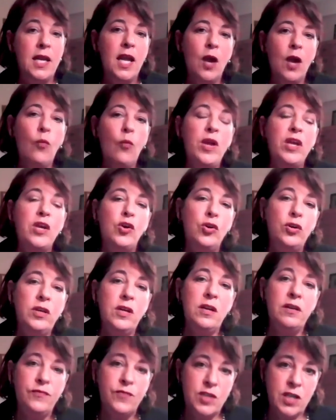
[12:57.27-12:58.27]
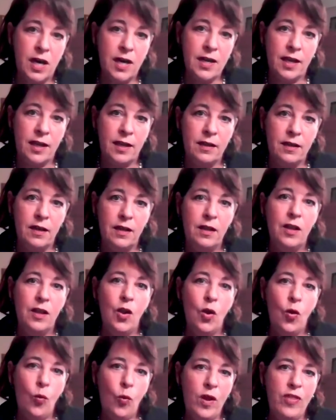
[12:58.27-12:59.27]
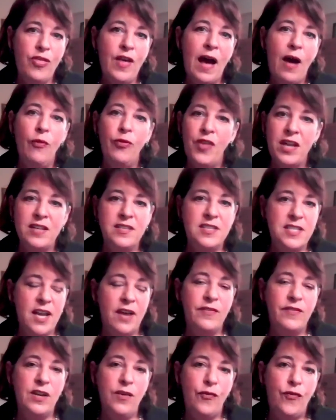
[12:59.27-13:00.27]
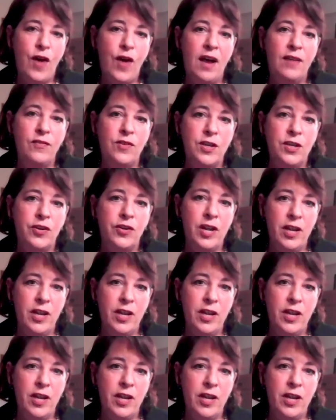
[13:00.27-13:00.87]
And we couldn't have done it without that 75-year